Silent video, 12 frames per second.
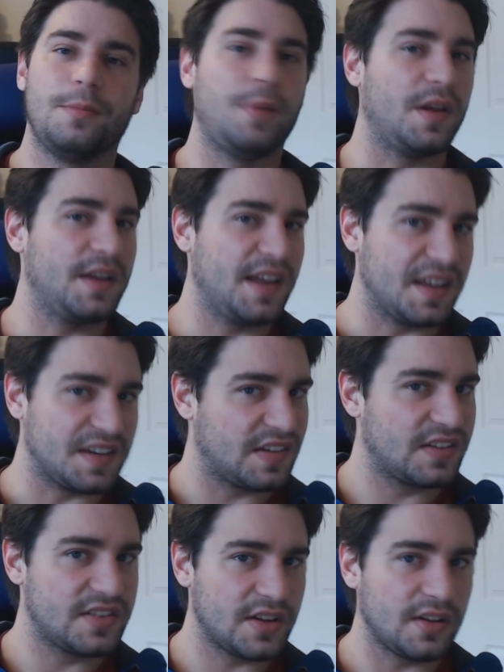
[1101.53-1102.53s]
But it's
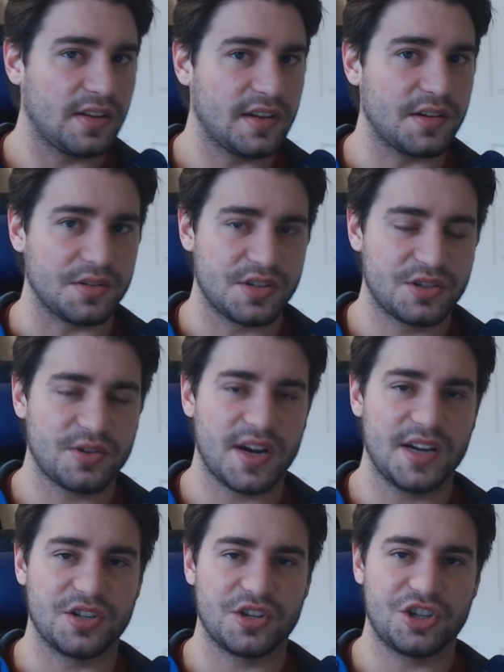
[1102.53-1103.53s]
still a little
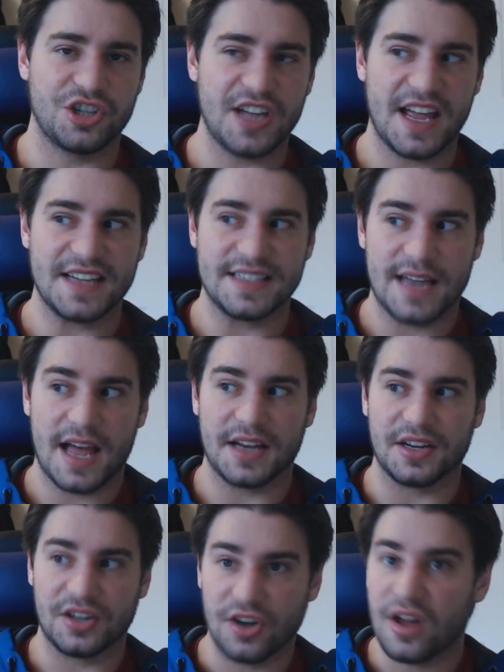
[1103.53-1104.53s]
strange because she has
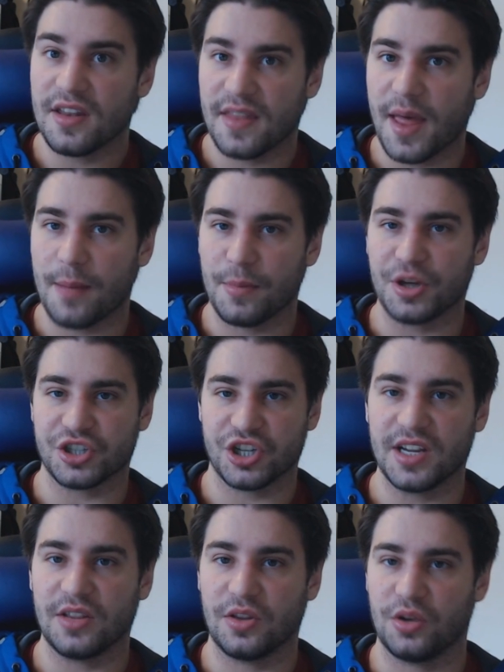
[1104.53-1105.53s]
not done that much
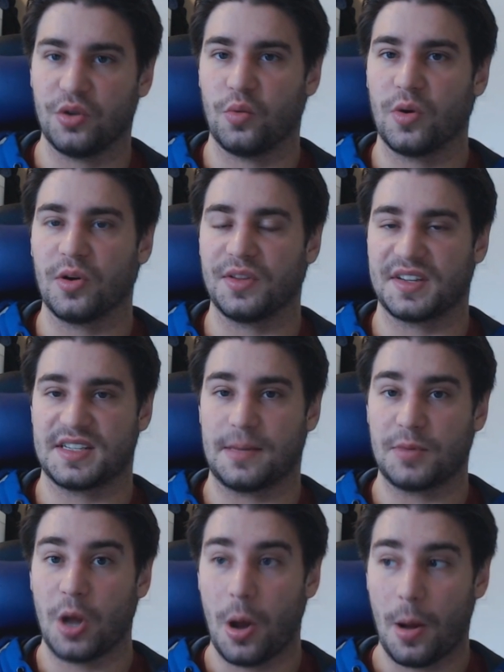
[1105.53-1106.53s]
in the New World
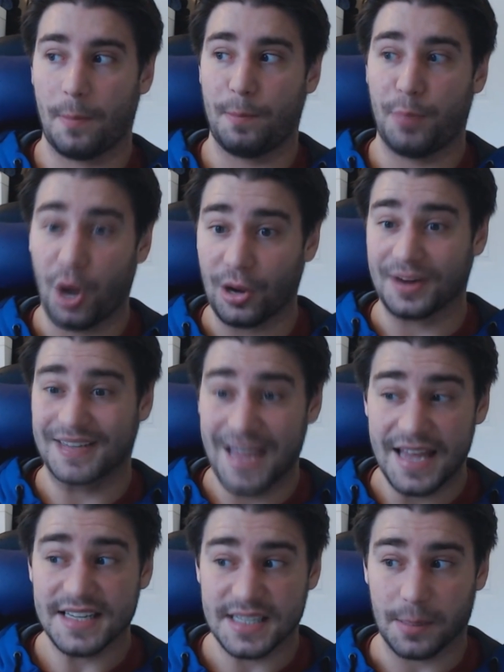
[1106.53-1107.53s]
except
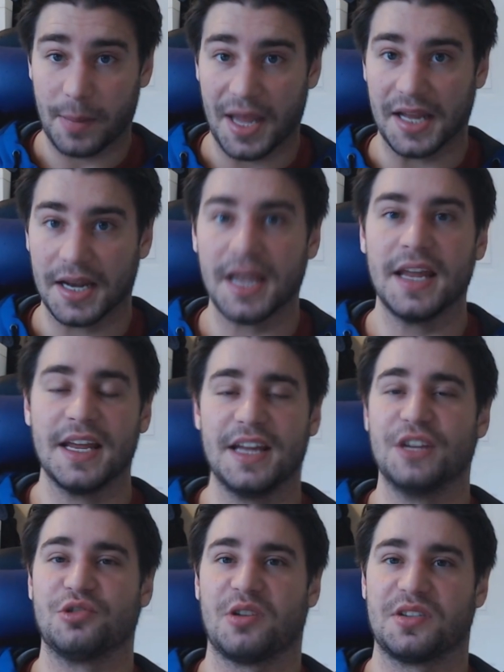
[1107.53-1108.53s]
participate
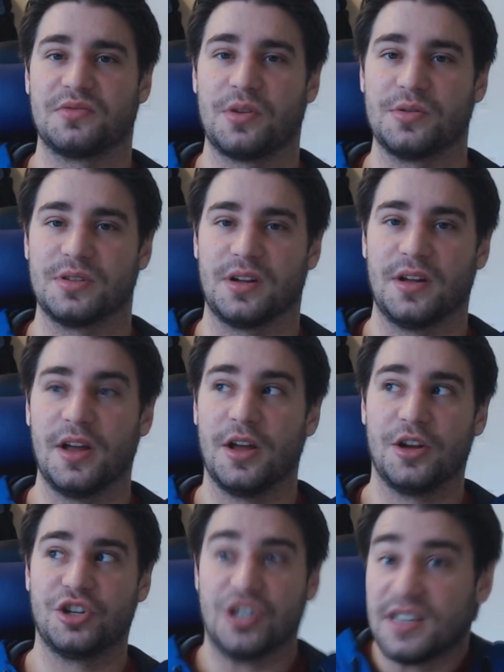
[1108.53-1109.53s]
in Dressrosa.
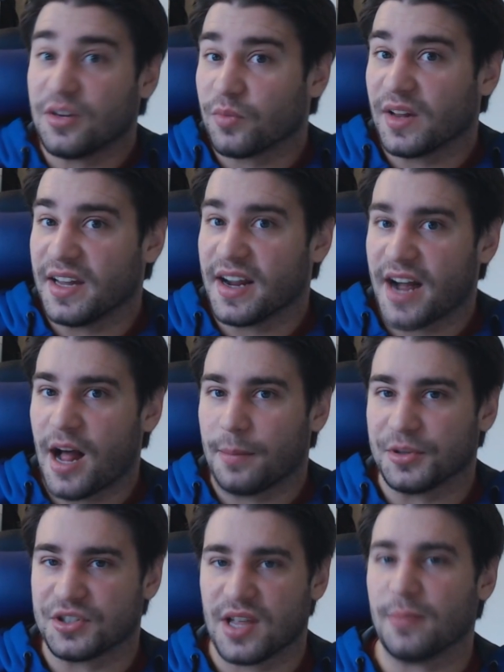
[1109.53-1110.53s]
She didn't really
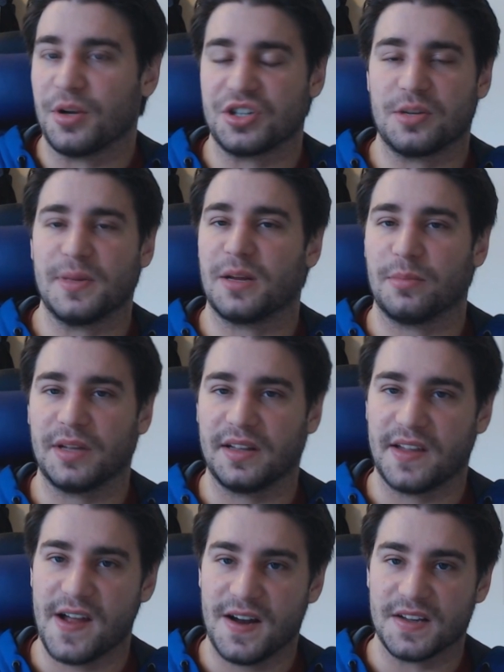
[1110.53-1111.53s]
accomplish that much, to be
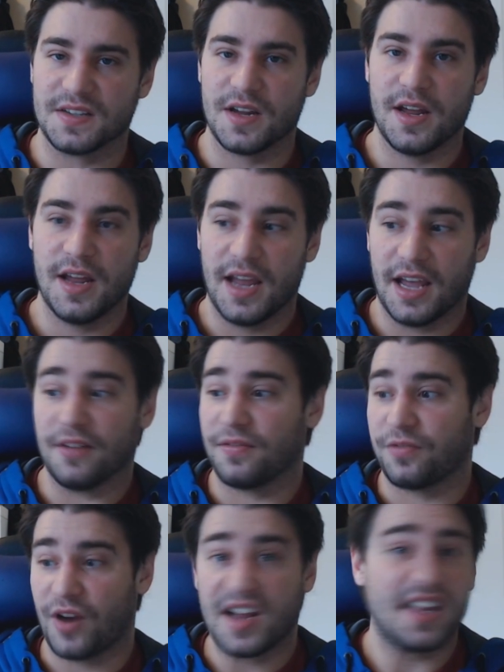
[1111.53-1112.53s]
completely honest. And
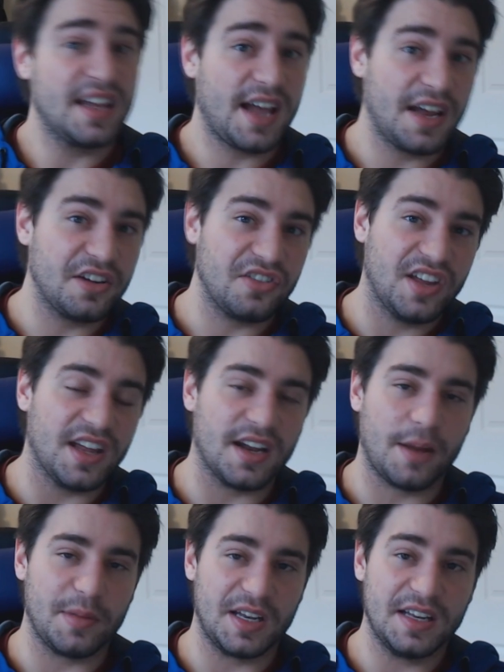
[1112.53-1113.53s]
Franky kind of
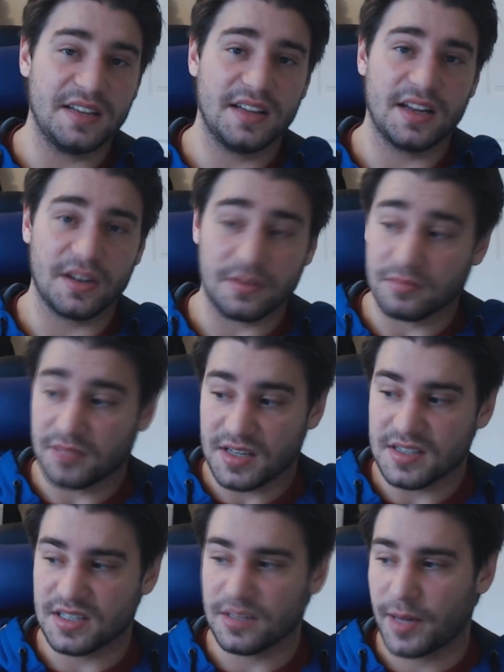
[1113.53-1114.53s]
did. I mean, he did a
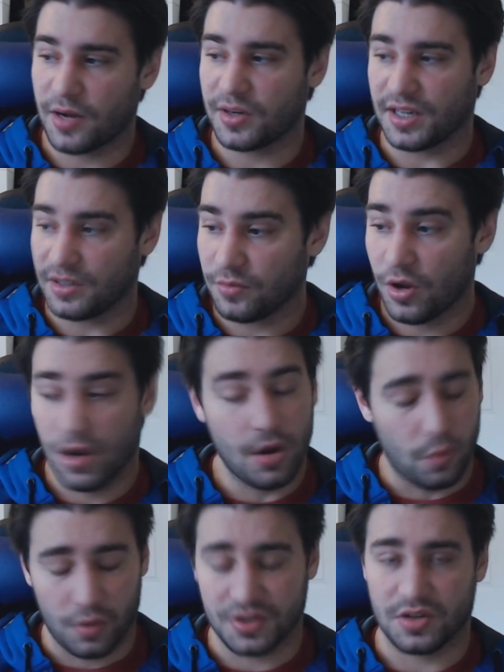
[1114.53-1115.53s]
decent amount. He
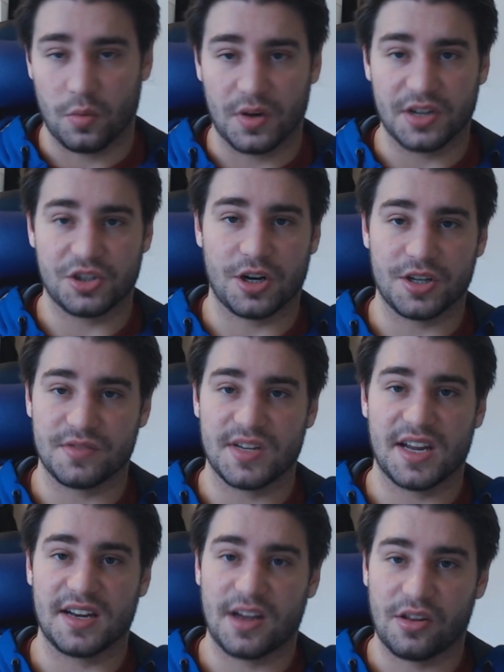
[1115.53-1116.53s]
was the one in charge of
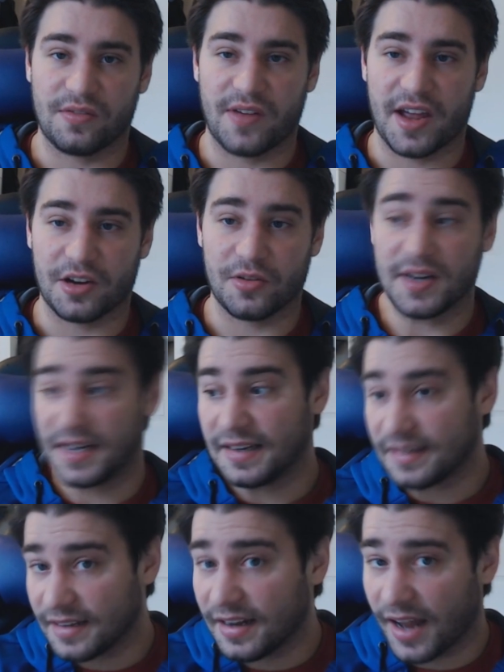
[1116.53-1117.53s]
taking down the factory, and he
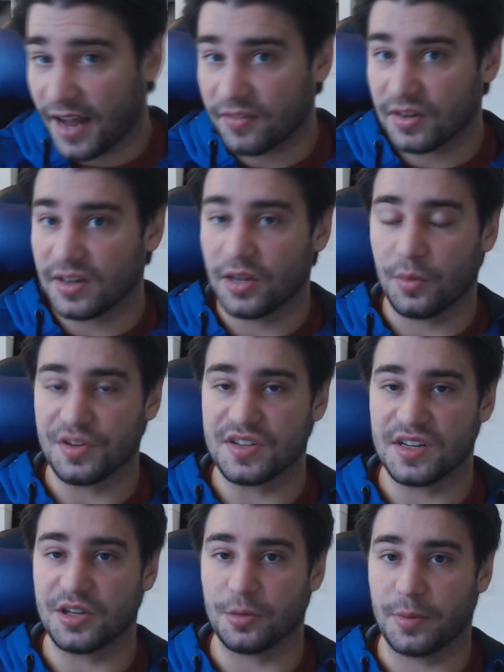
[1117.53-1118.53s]
did have to deal with
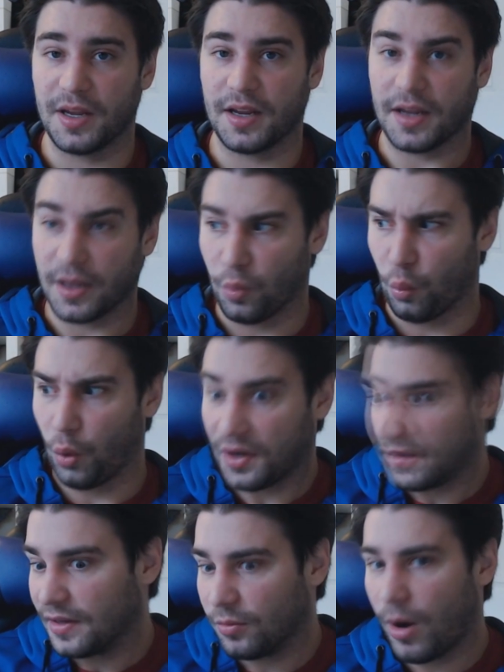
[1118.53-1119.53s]
Senior Pink, and
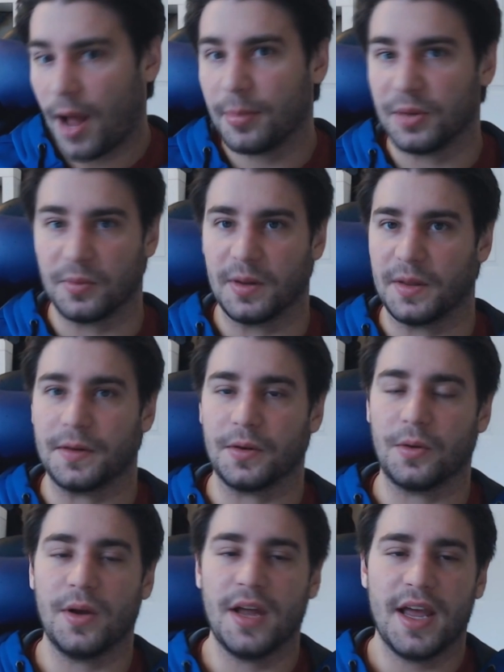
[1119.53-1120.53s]
what did Robin really
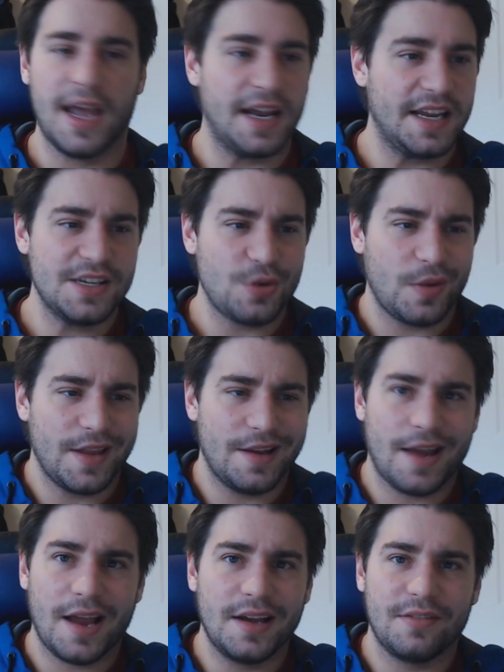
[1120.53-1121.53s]
do? And he's only at
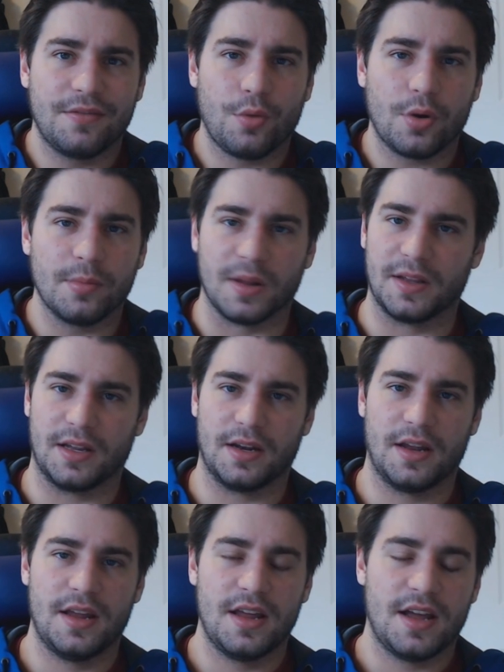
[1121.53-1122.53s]
94
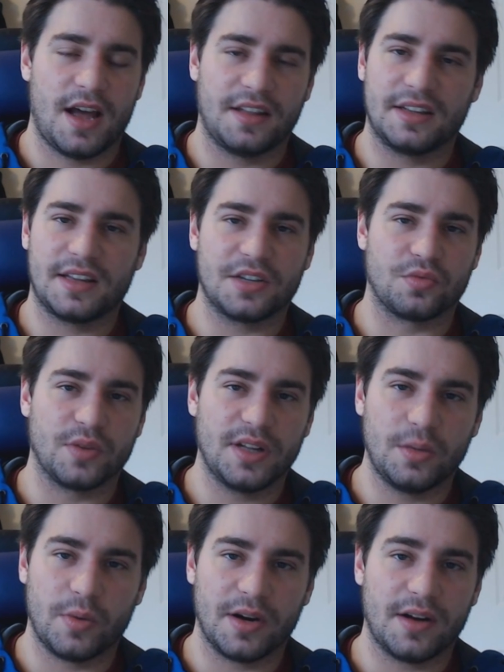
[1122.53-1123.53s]
million. I think that's
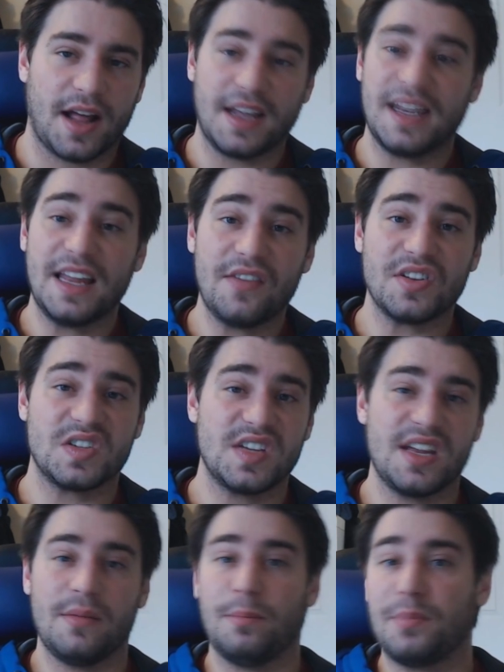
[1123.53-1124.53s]
really weird. I could even
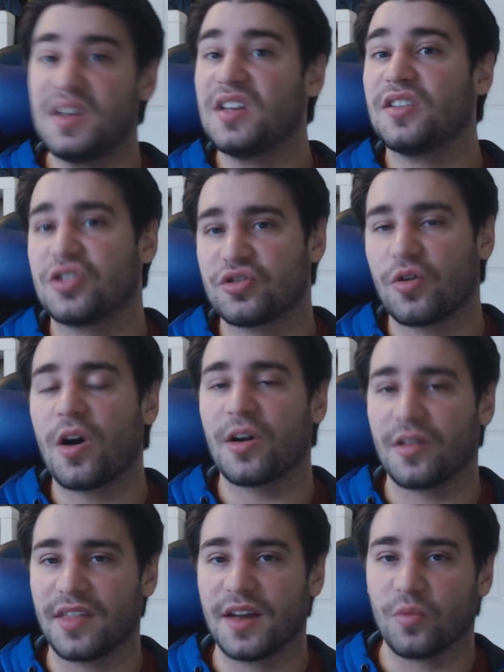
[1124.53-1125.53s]
see him being
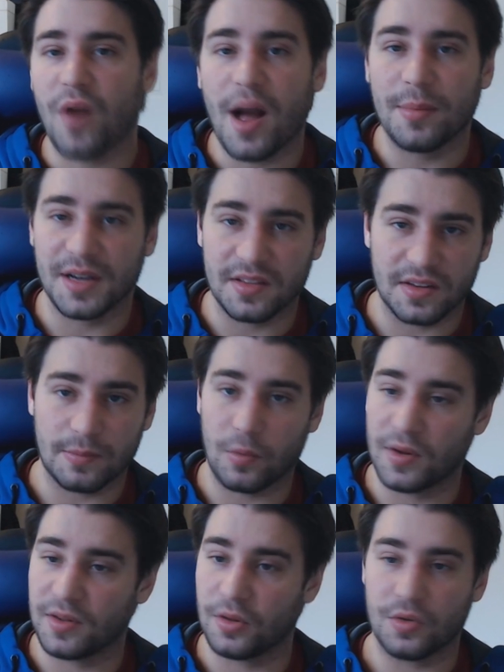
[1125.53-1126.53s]
stronger than Robin at this
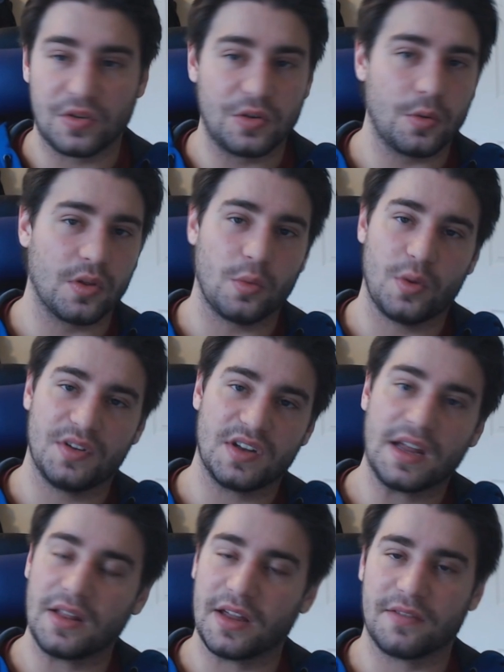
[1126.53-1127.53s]
point. Those two are the ones
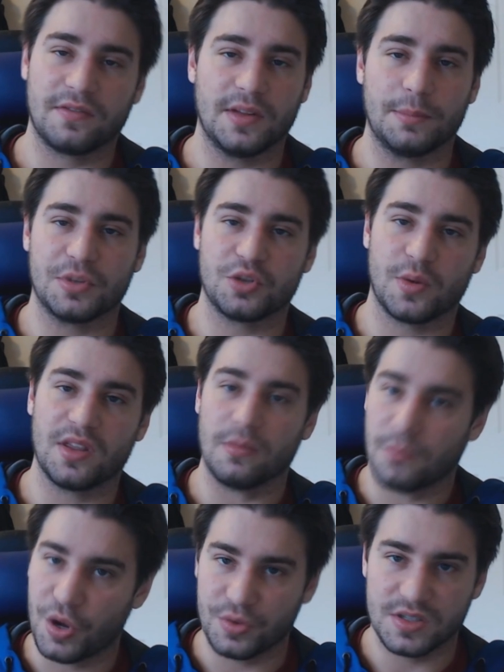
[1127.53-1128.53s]
I flip between the
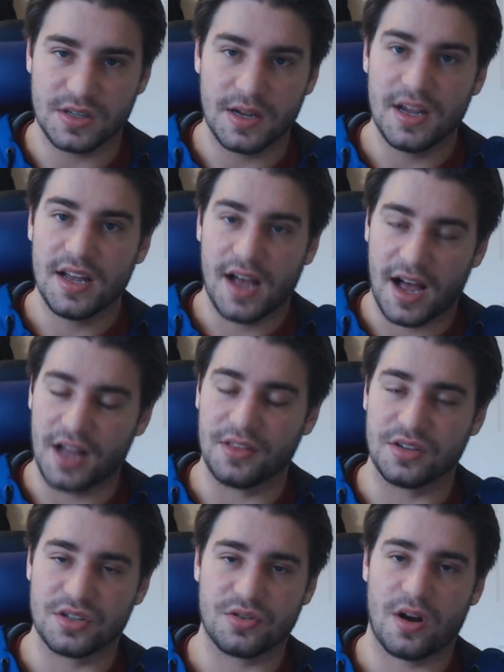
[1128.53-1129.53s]
most on
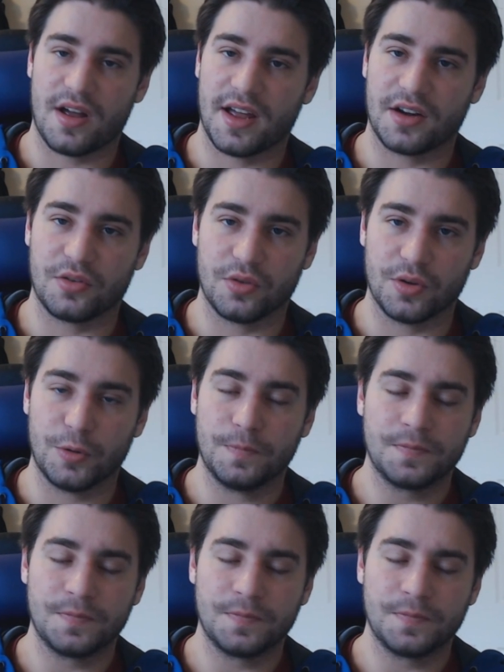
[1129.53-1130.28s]
the Straw Hat crew.